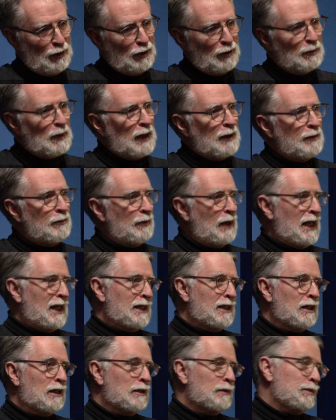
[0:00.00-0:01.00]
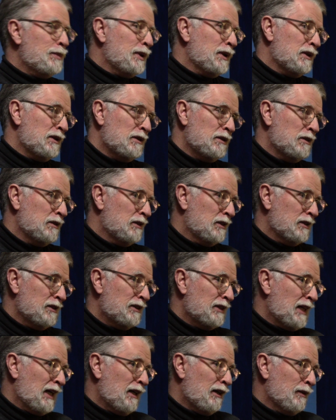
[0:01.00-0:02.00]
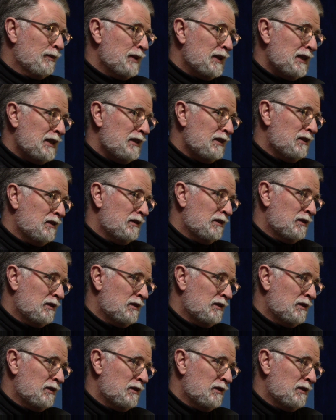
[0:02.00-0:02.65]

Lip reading: or might make up to scare me.